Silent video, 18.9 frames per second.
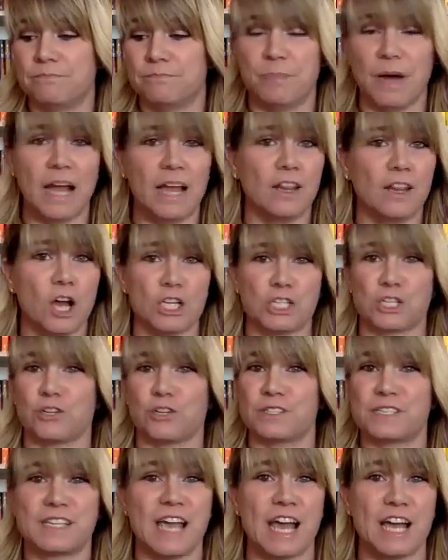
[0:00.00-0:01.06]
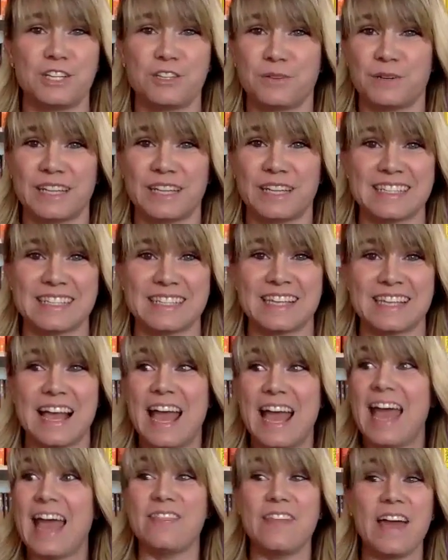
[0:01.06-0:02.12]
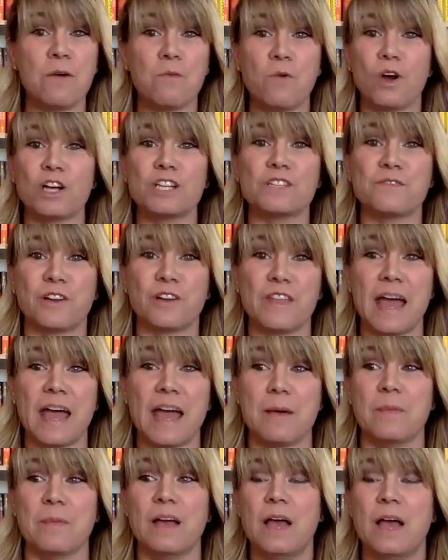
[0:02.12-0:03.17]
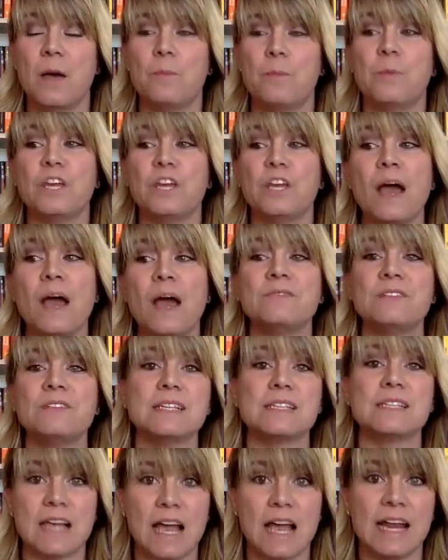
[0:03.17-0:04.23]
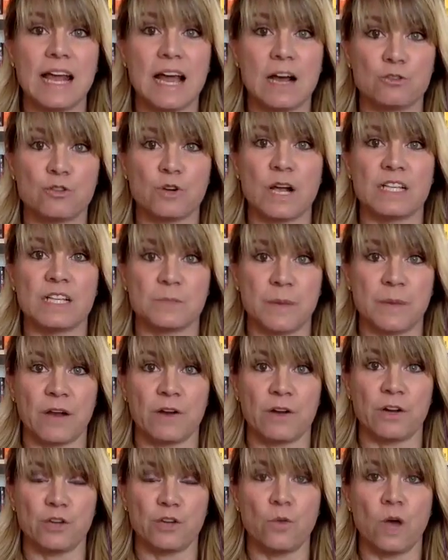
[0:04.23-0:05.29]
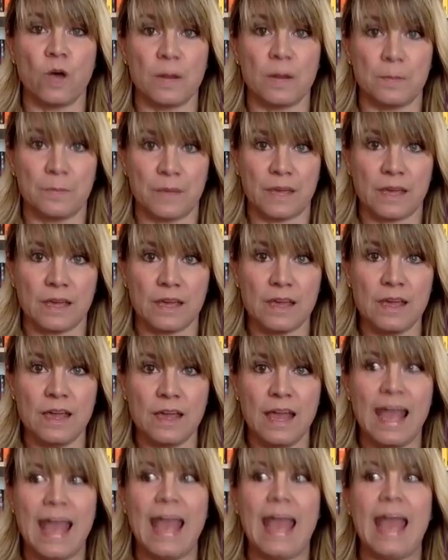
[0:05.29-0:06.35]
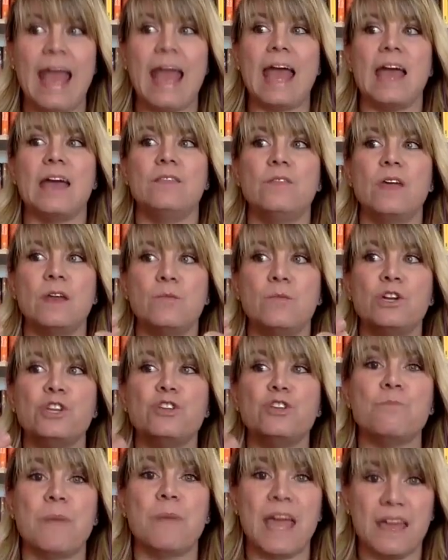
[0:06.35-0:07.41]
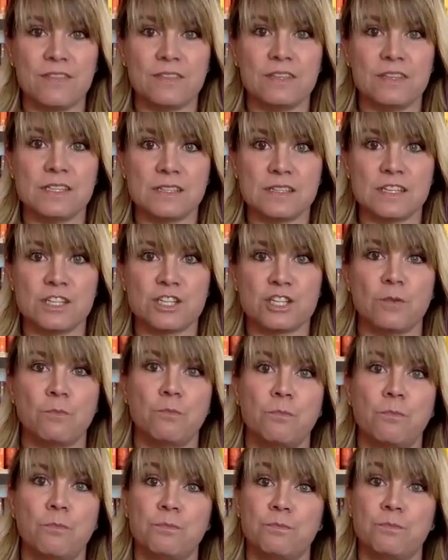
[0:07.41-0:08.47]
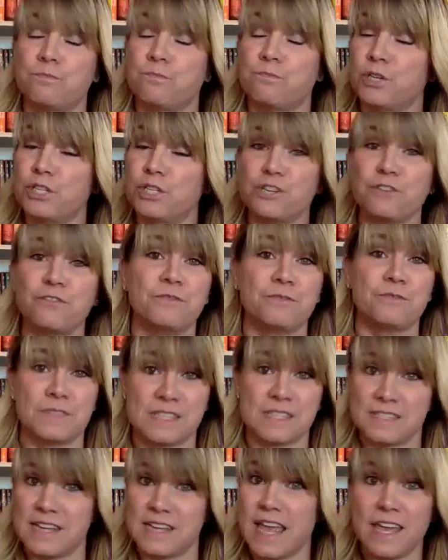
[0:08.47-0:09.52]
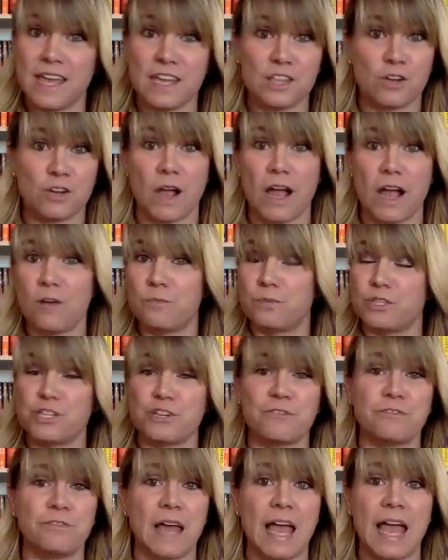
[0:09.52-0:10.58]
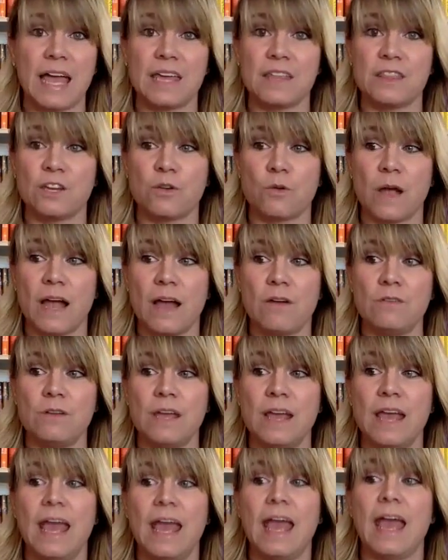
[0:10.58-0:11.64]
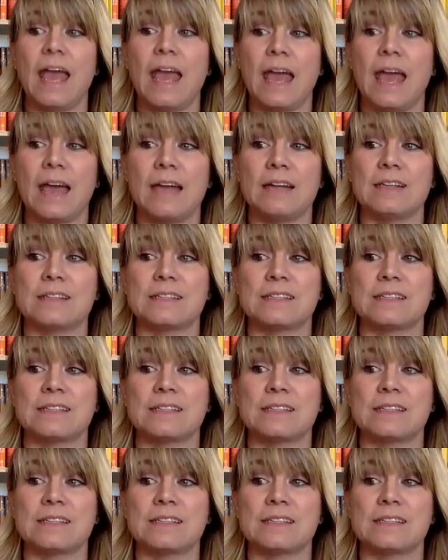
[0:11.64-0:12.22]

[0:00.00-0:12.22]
biological schedule is, and that works for them. But you have to decide how transparent you want to be. And then when you make the decision, put your stake in the ground, put your flag in the ground, and